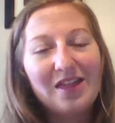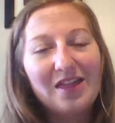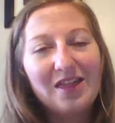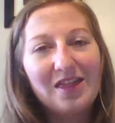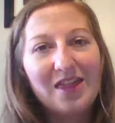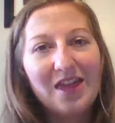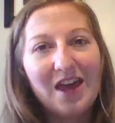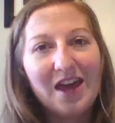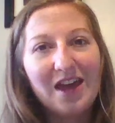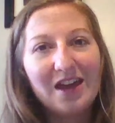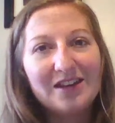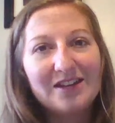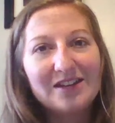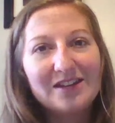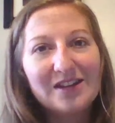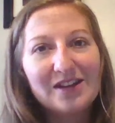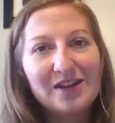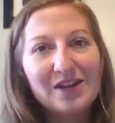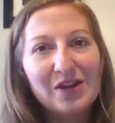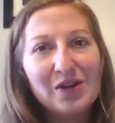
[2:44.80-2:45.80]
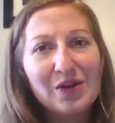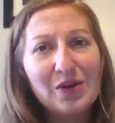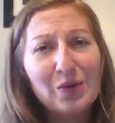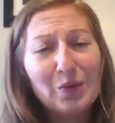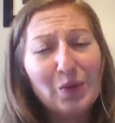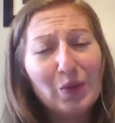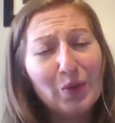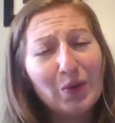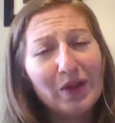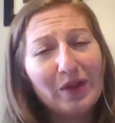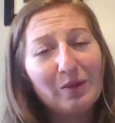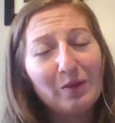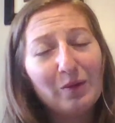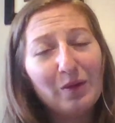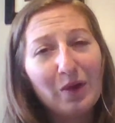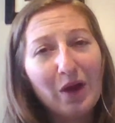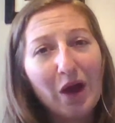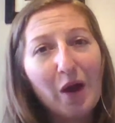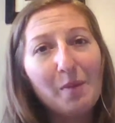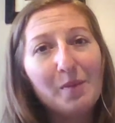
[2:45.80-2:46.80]
that will
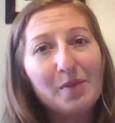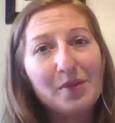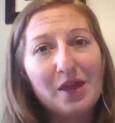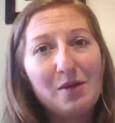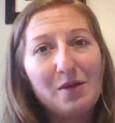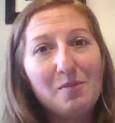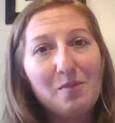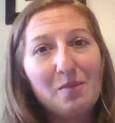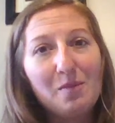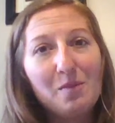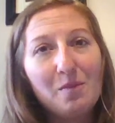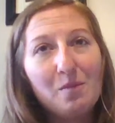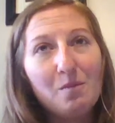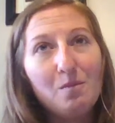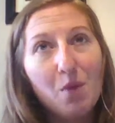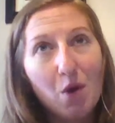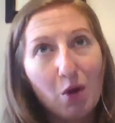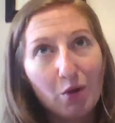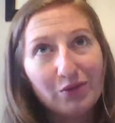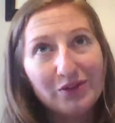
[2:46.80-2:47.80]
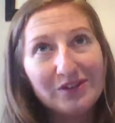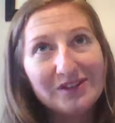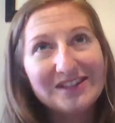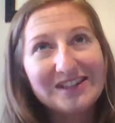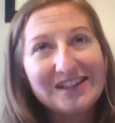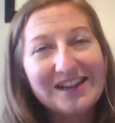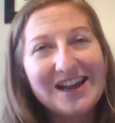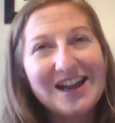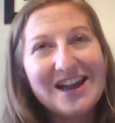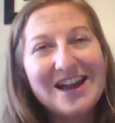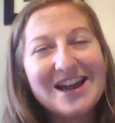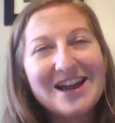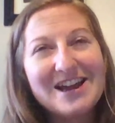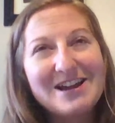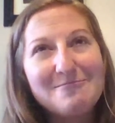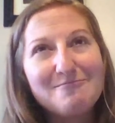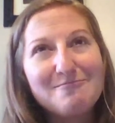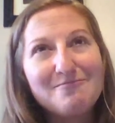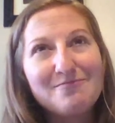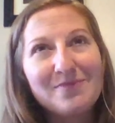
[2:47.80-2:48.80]
help them most.
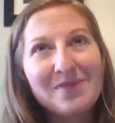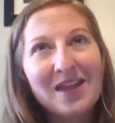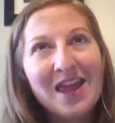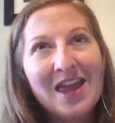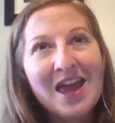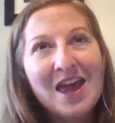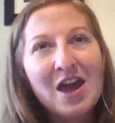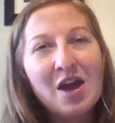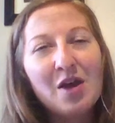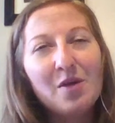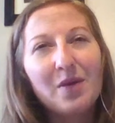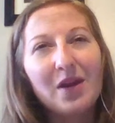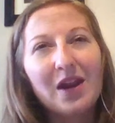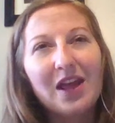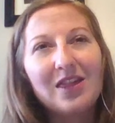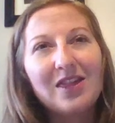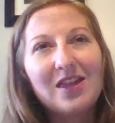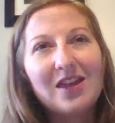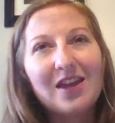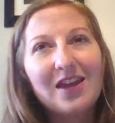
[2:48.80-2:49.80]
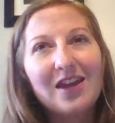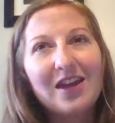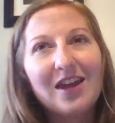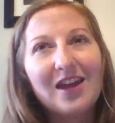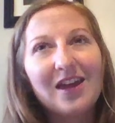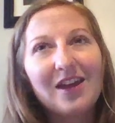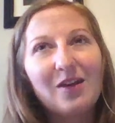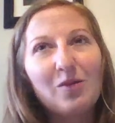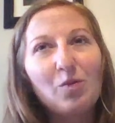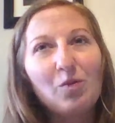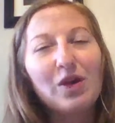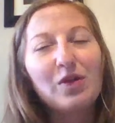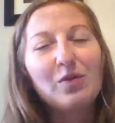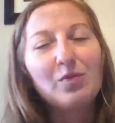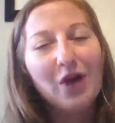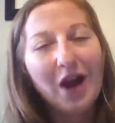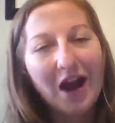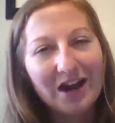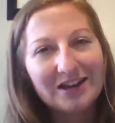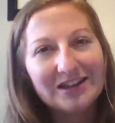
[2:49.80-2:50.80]
But I think with
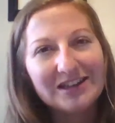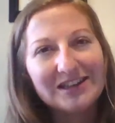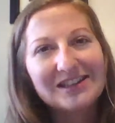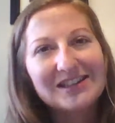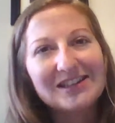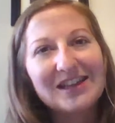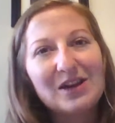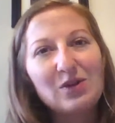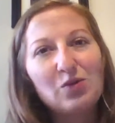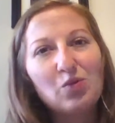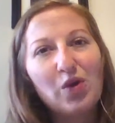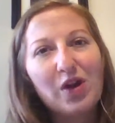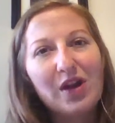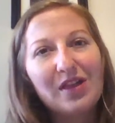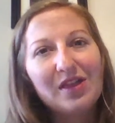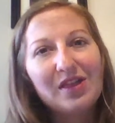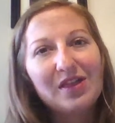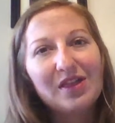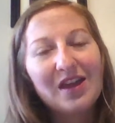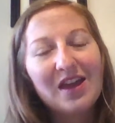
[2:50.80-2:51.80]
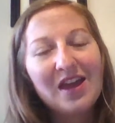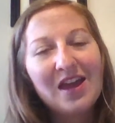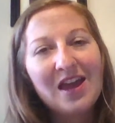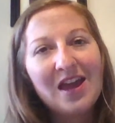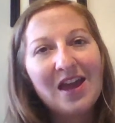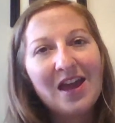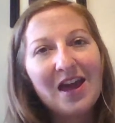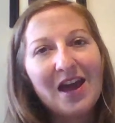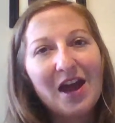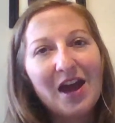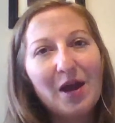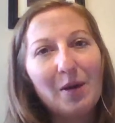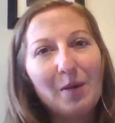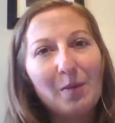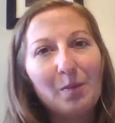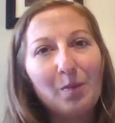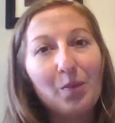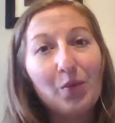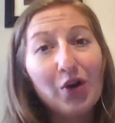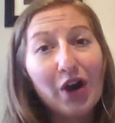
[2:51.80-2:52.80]
practice and with
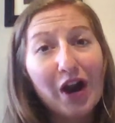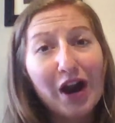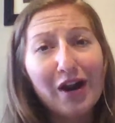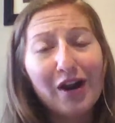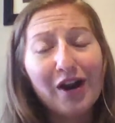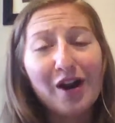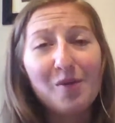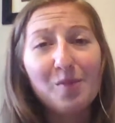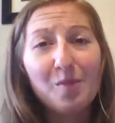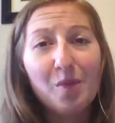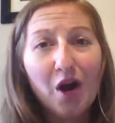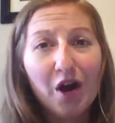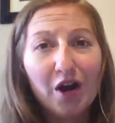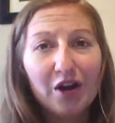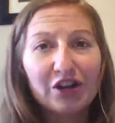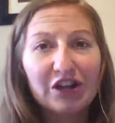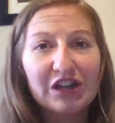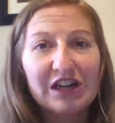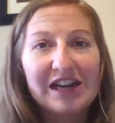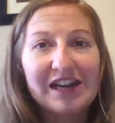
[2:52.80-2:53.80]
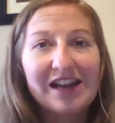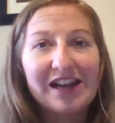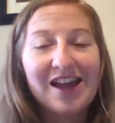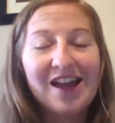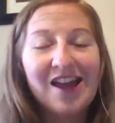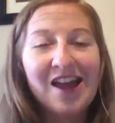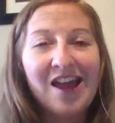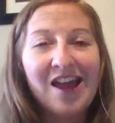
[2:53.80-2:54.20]
prayer and pondering,